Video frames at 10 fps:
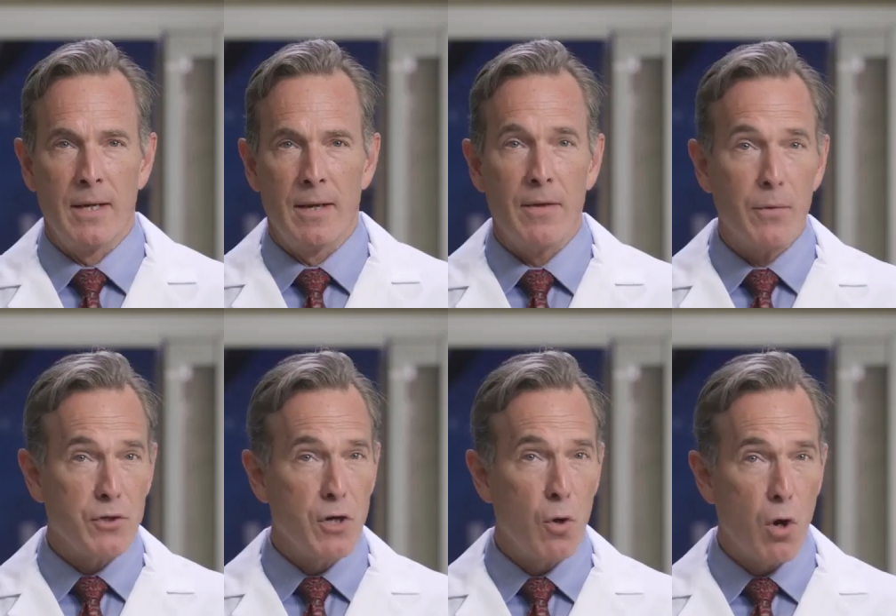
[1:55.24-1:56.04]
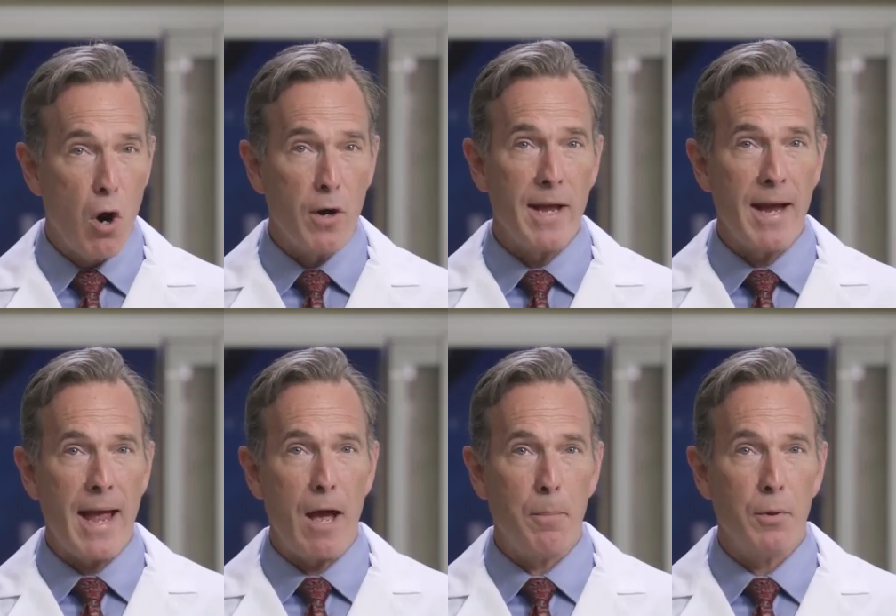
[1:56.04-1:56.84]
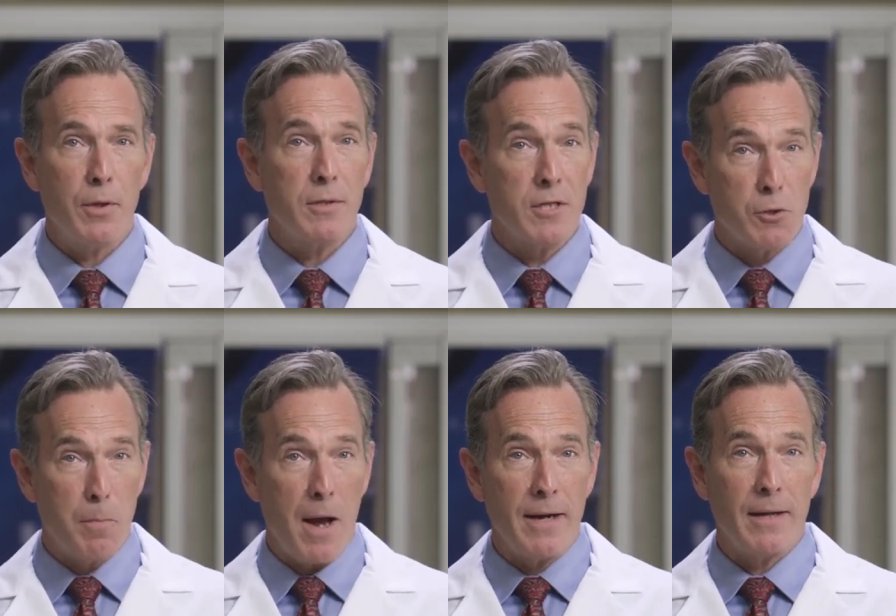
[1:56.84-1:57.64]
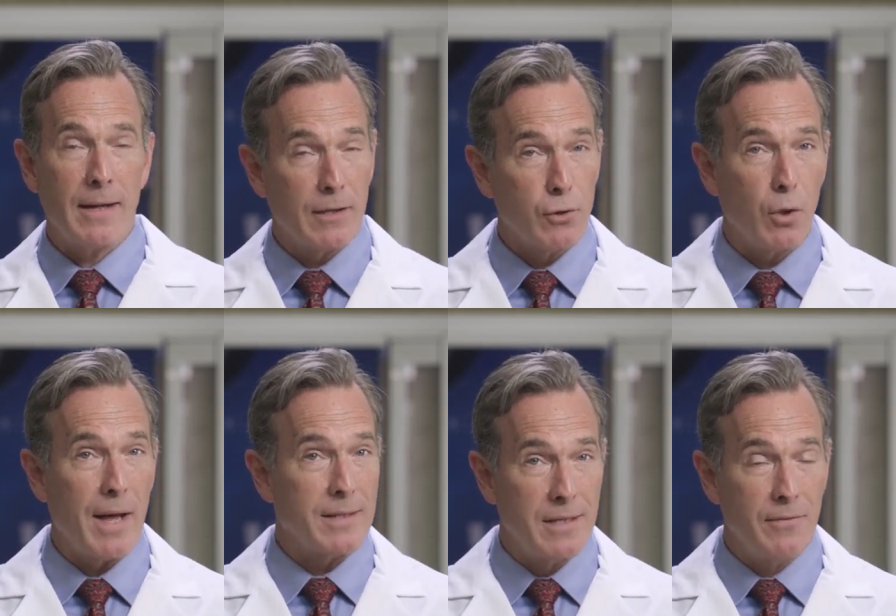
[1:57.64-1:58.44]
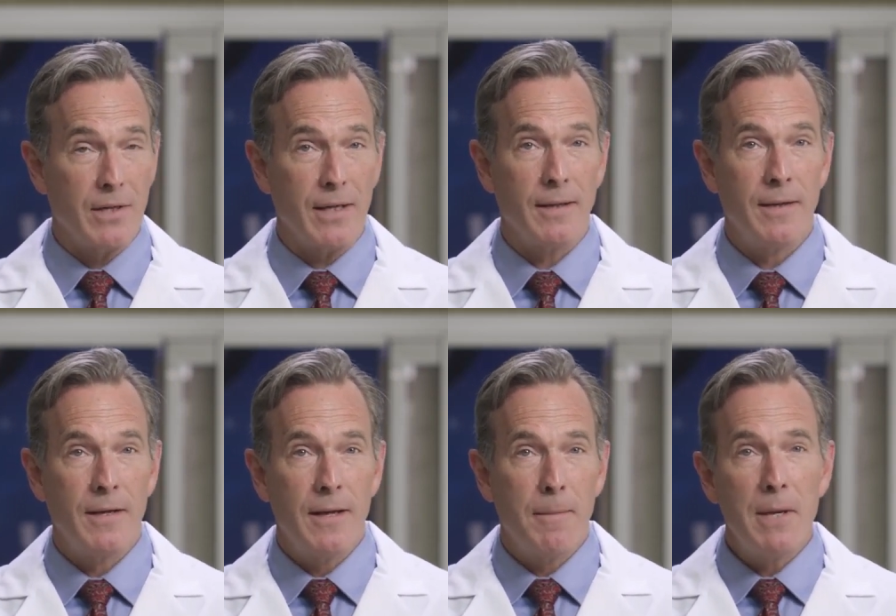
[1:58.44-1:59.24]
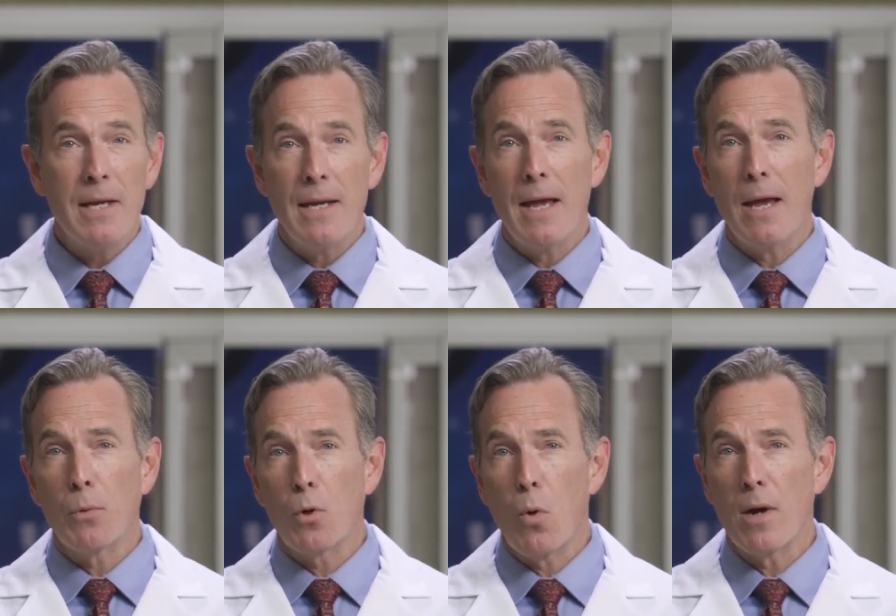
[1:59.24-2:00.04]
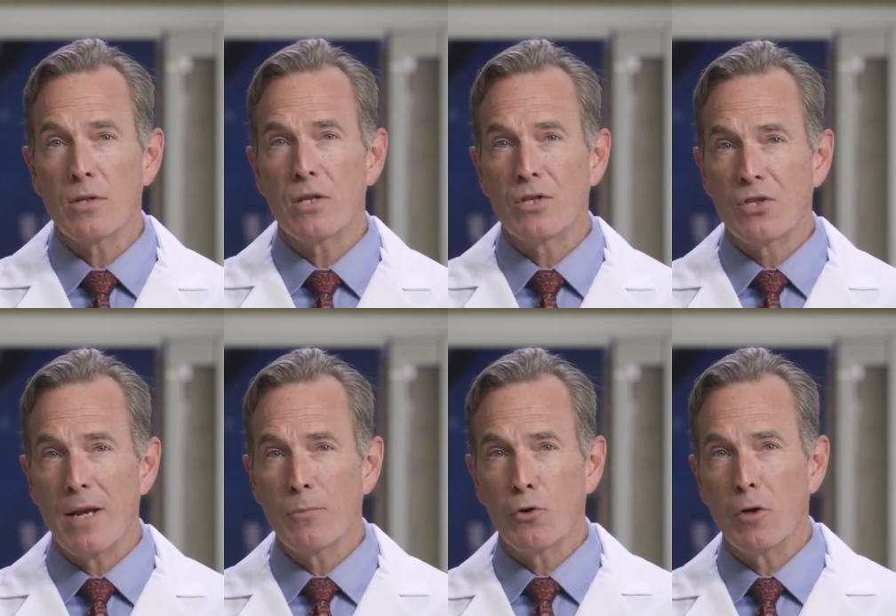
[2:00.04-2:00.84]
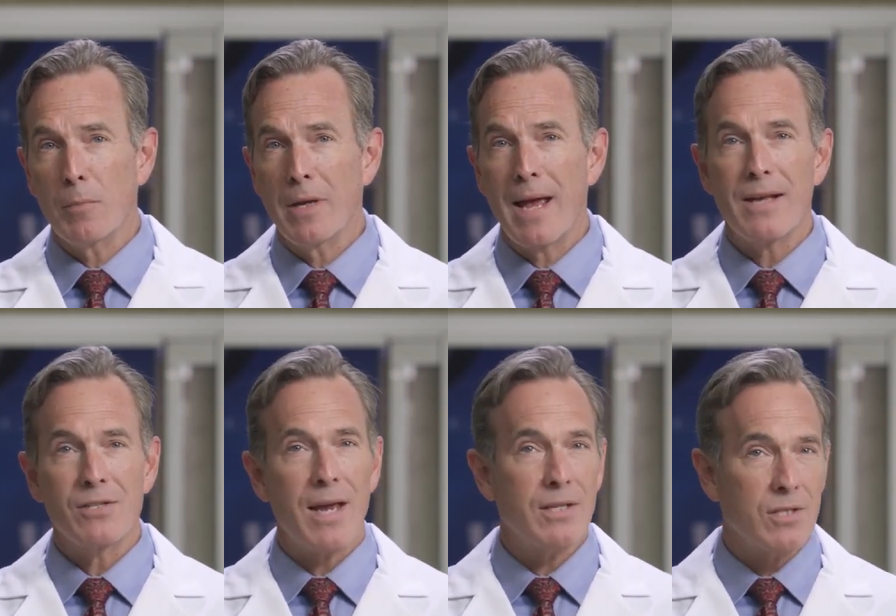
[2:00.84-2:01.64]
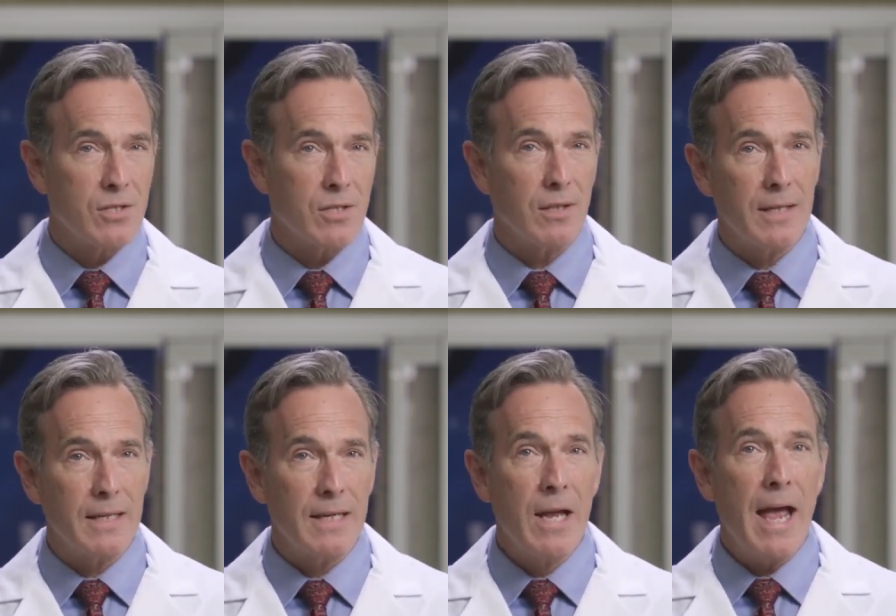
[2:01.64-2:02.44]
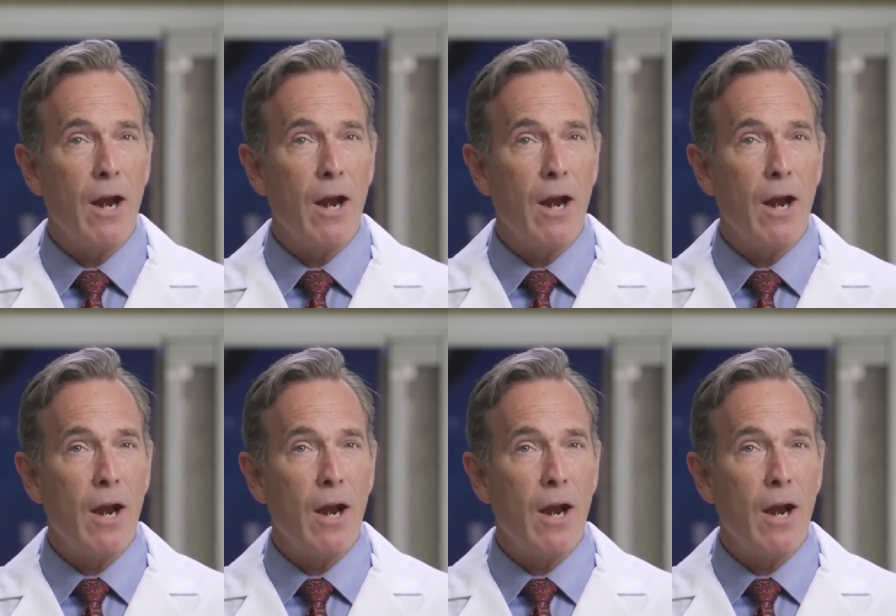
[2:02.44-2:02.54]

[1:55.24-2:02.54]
There is no cardiac output despite electrical activity. PEA requires the same treatment as asystole and